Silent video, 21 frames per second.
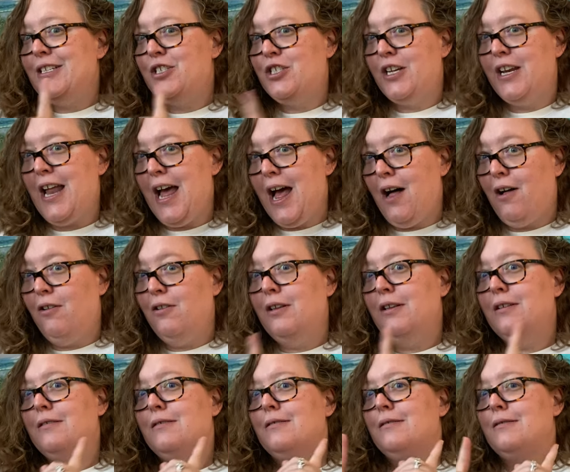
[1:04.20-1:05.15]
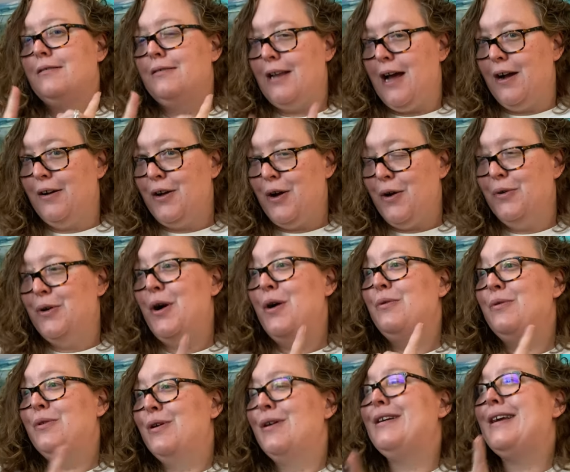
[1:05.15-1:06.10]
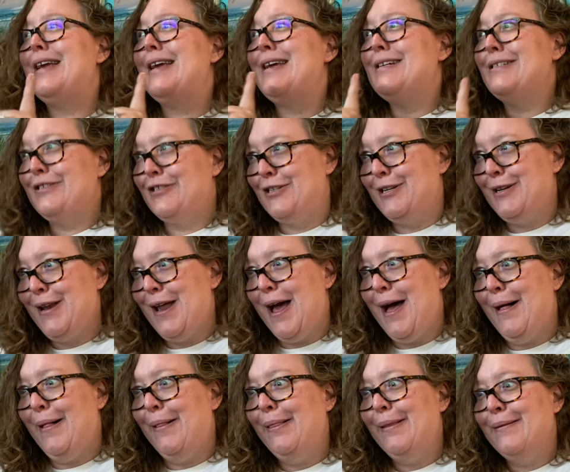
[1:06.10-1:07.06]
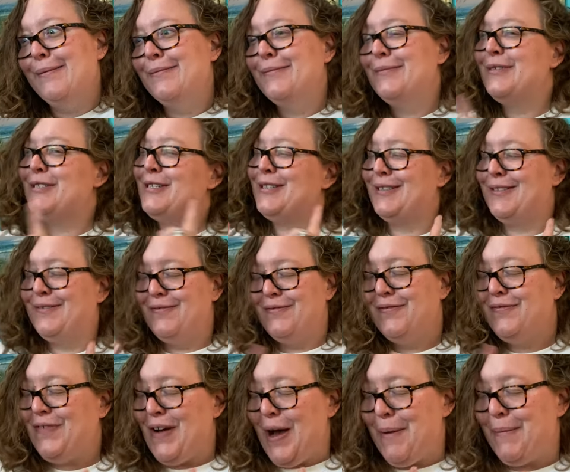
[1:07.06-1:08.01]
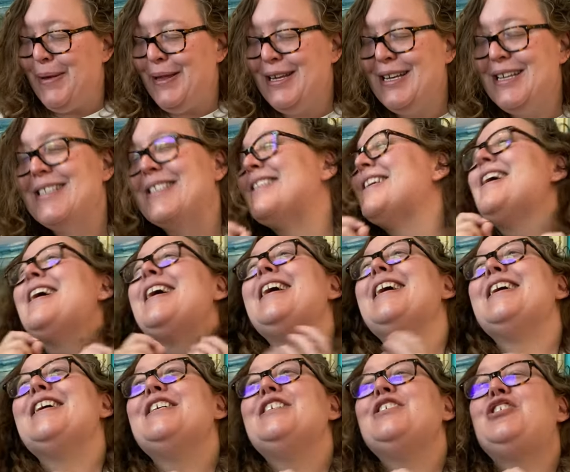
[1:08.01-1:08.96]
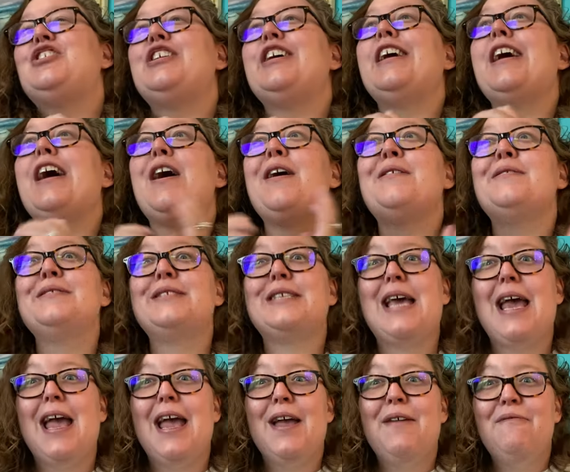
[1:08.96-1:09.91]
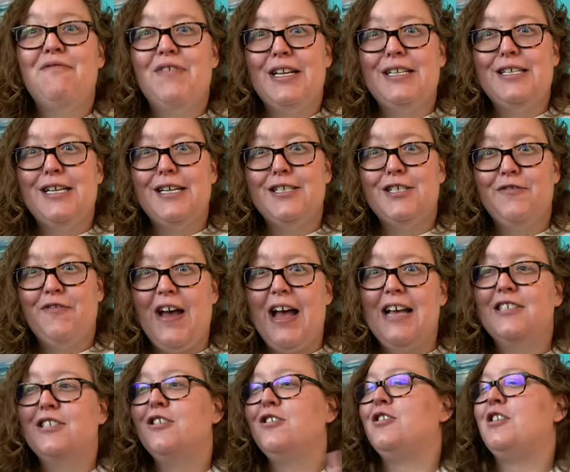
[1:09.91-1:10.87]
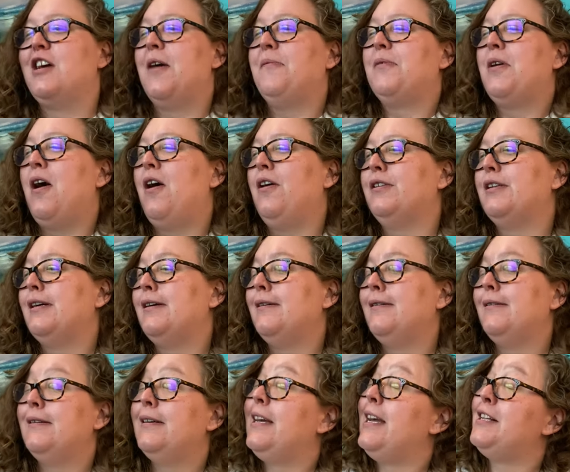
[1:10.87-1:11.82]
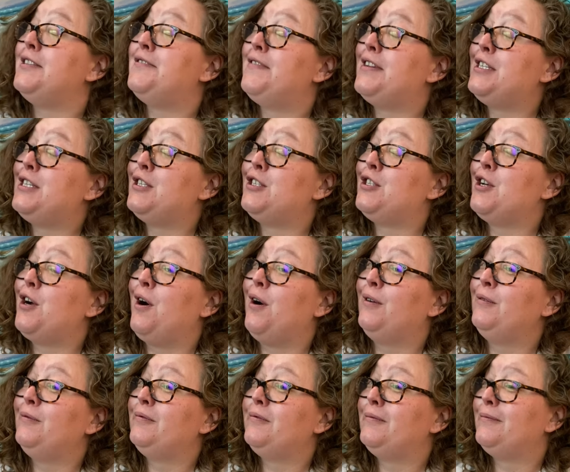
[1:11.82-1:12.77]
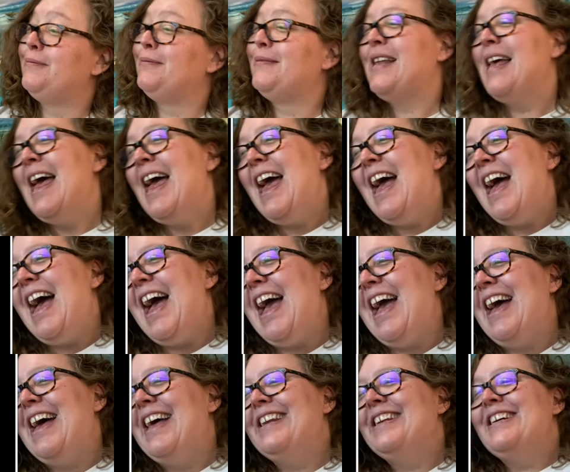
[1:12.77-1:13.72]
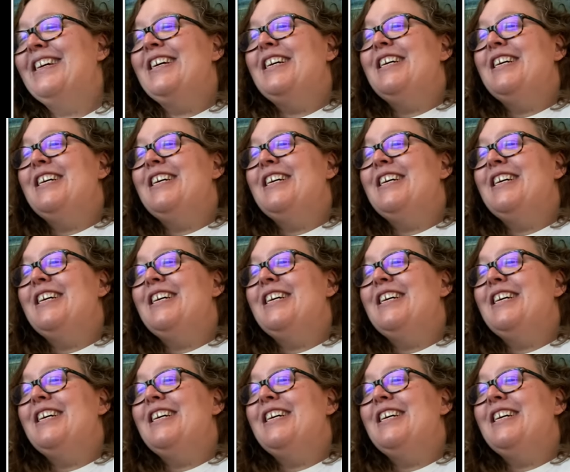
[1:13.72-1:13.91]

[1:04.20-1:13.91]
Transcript: Chanel, not Coco, Cookie Chanel, which is fabulous. She owns a vintage fashion shop called, it's vintage, y'all. And